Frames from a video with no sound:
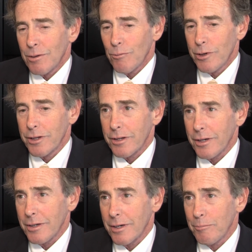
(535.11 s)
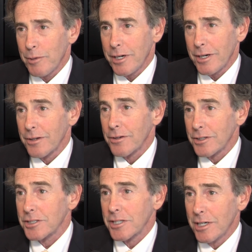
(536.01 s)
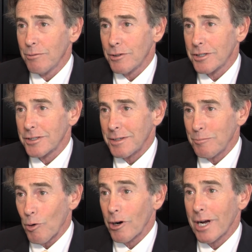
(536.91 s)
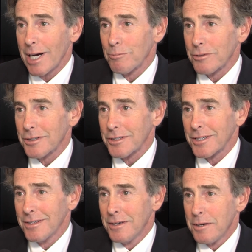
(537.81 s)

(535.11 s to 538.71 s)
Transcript: with the many other distinguished and more accomplished